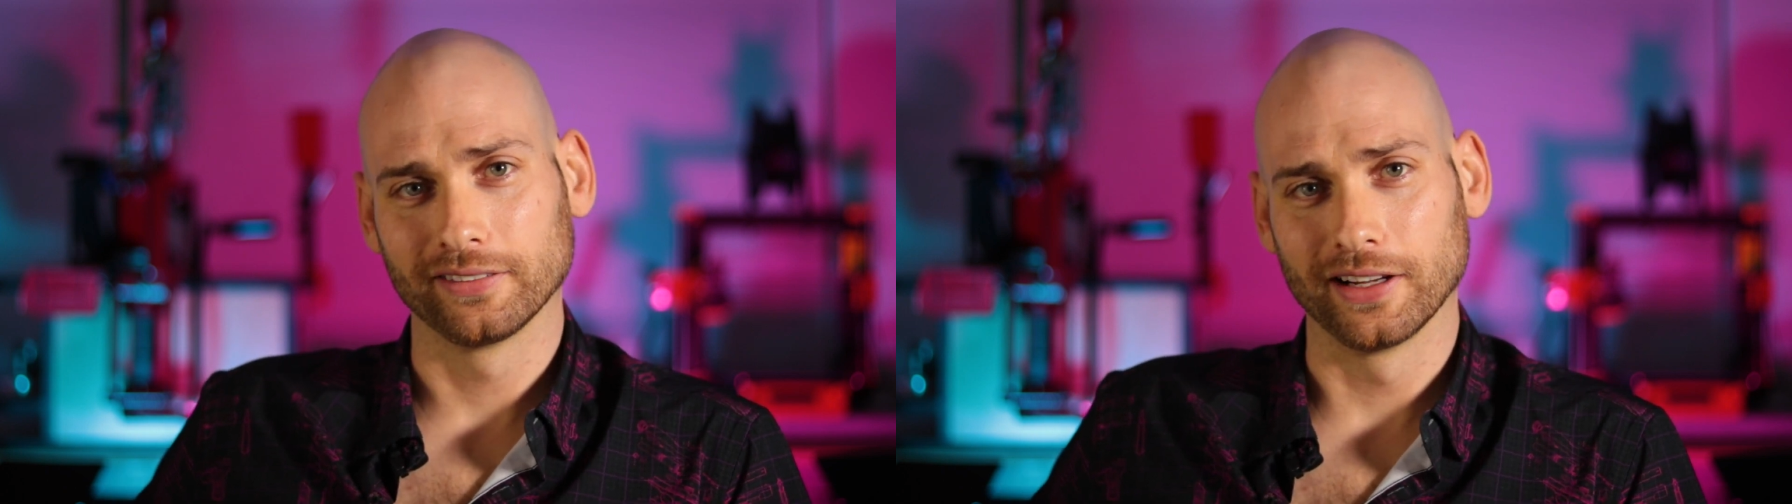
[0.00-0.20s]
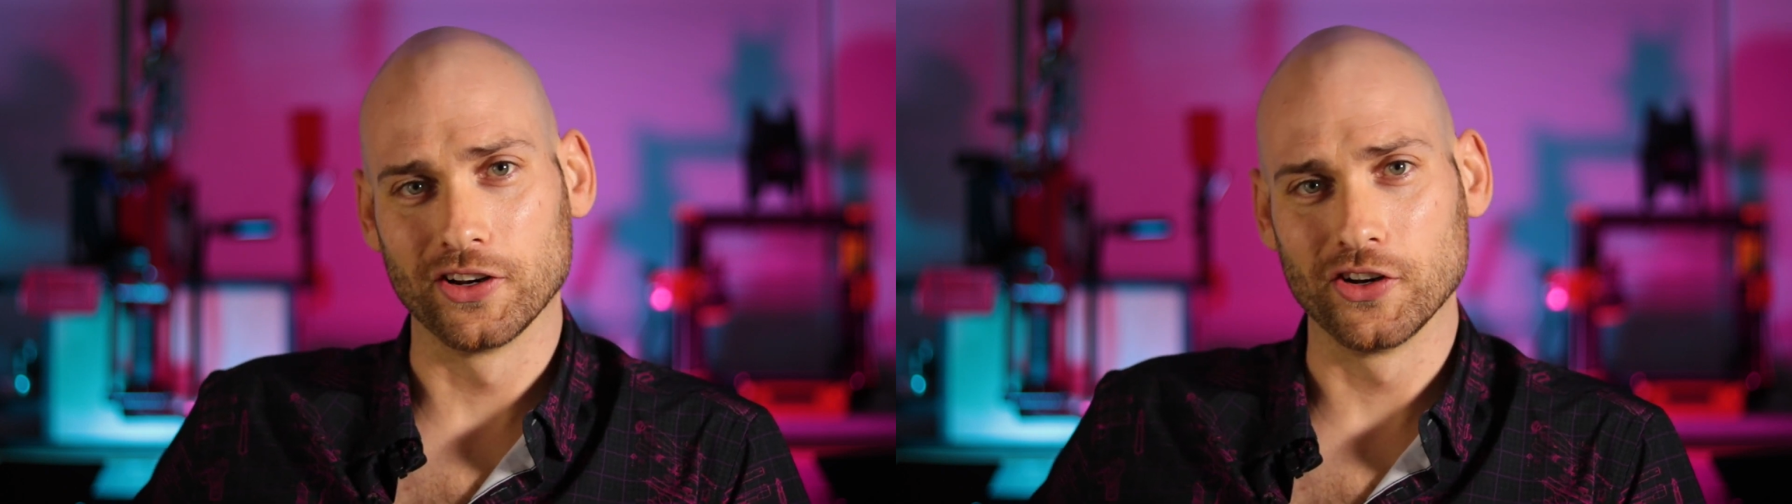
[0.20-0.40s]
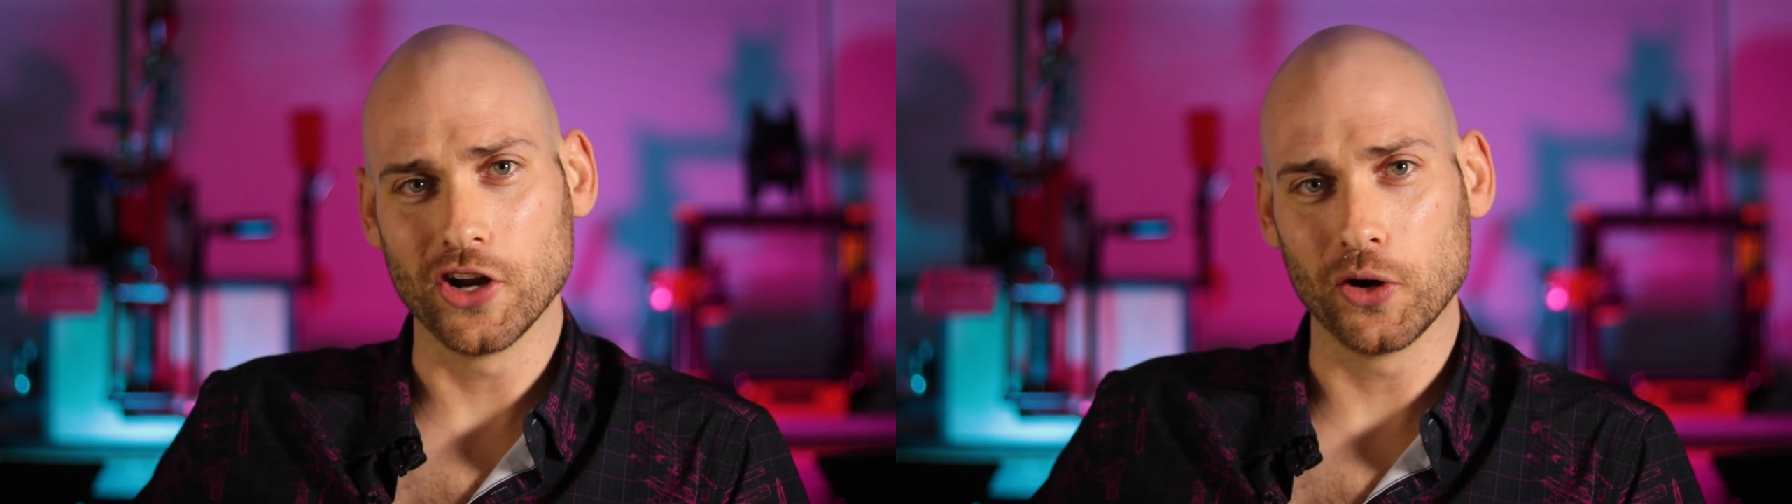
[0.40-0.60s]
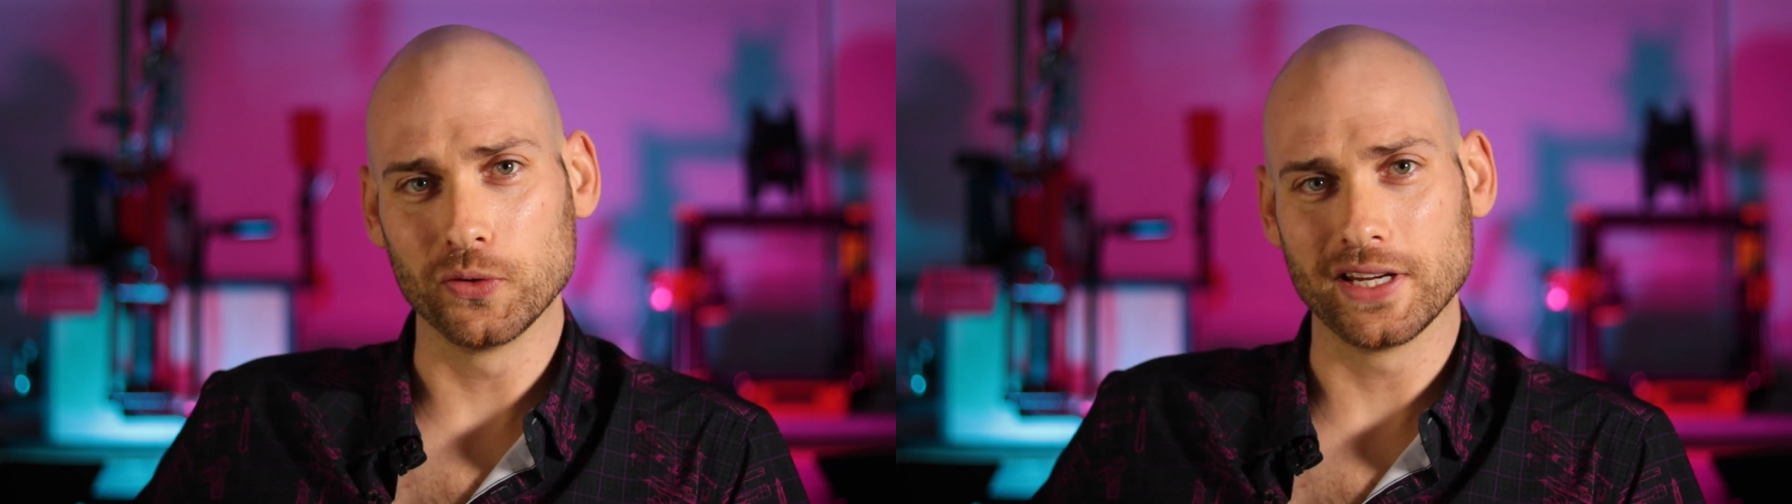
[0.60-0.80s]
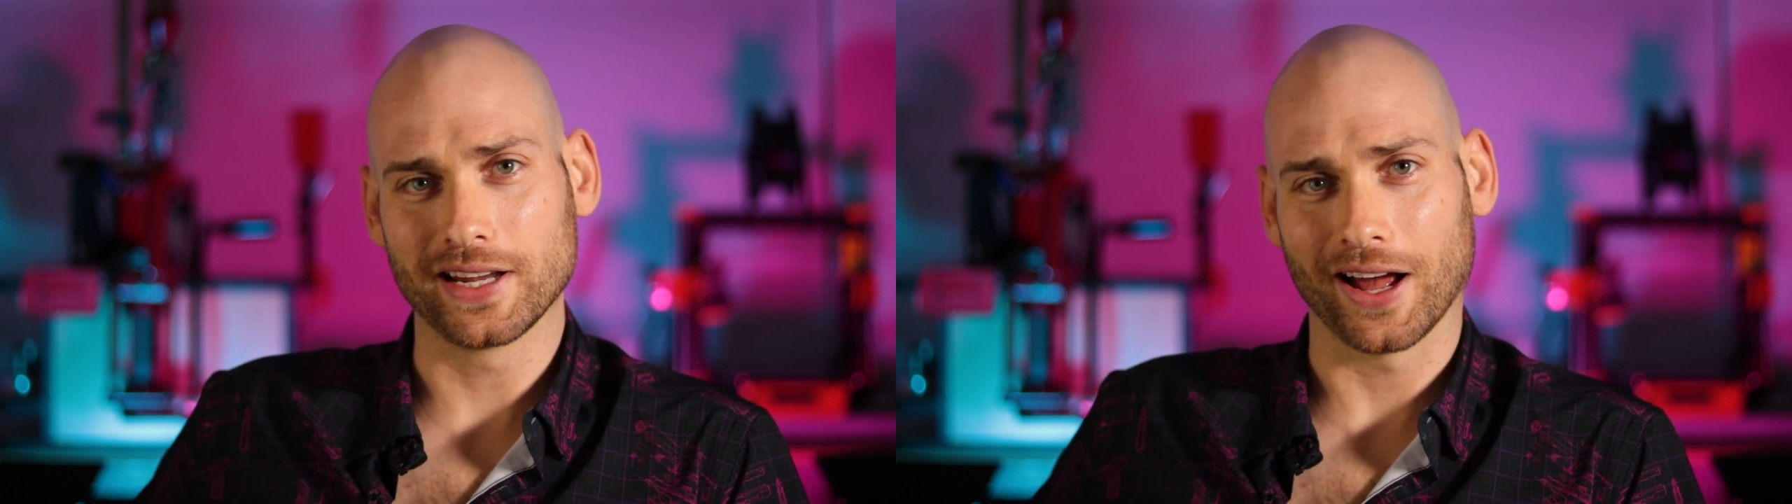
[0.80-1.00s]
and
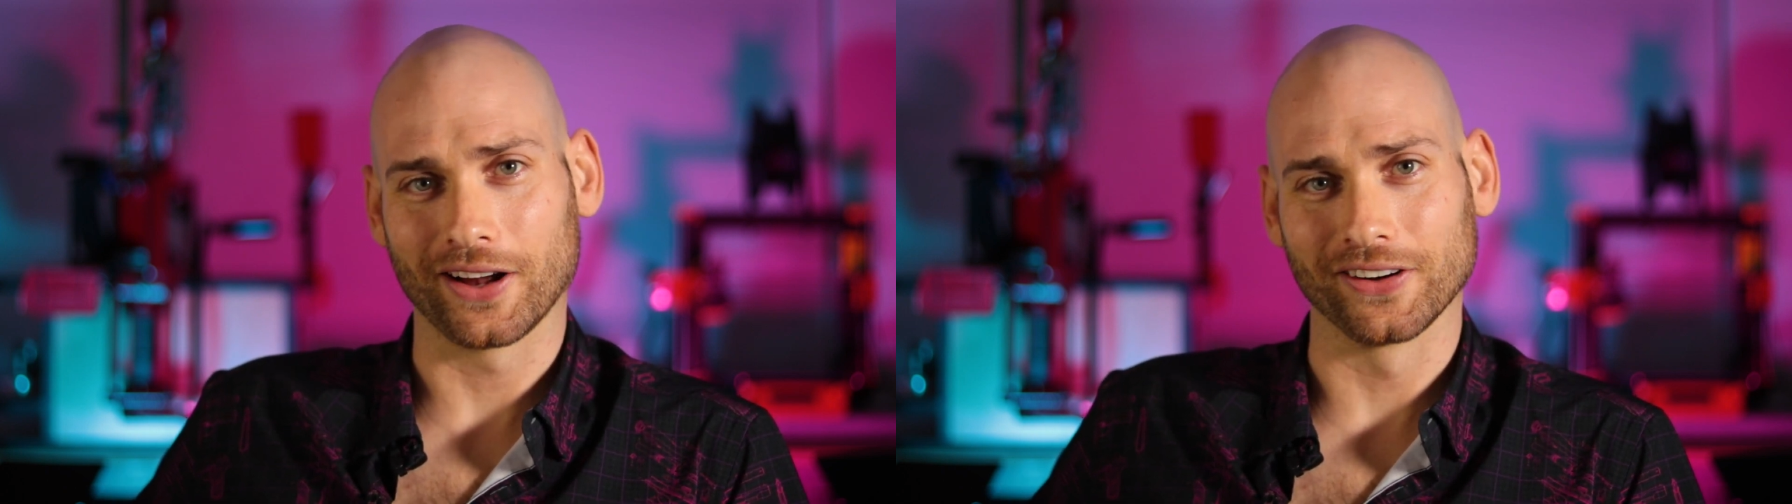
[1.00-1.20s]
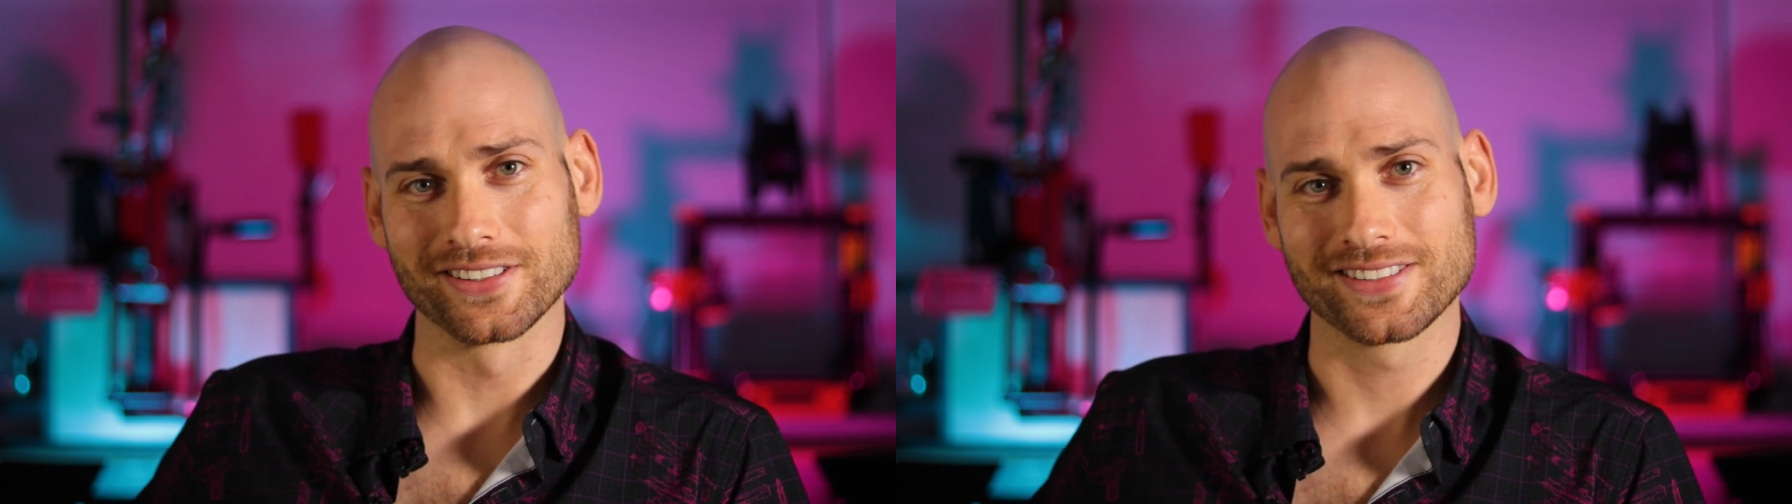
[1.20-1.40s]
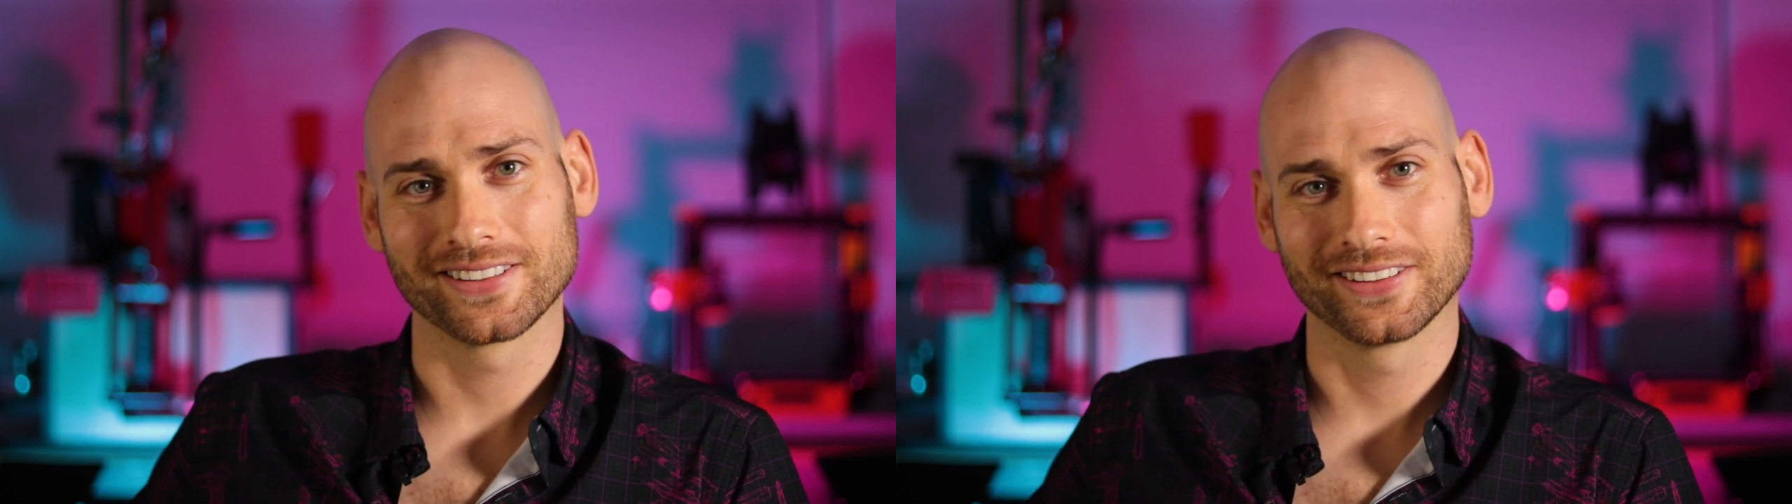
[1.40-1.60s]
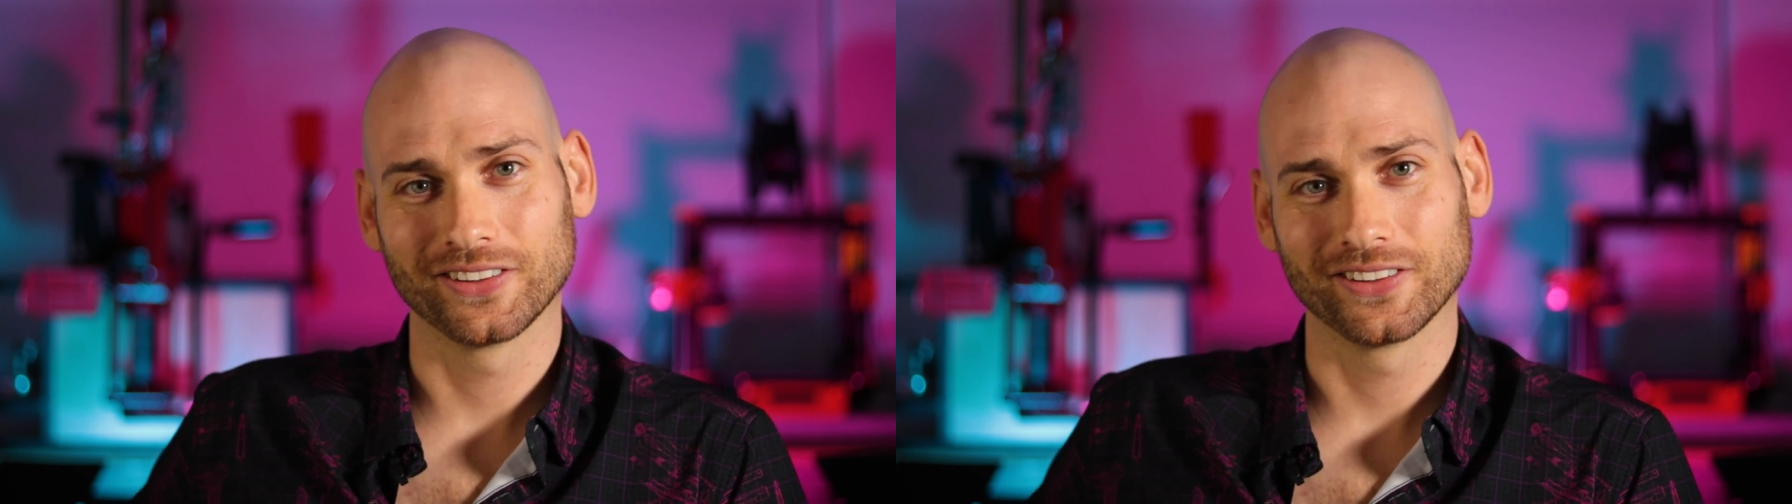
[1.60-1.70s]
no decockers.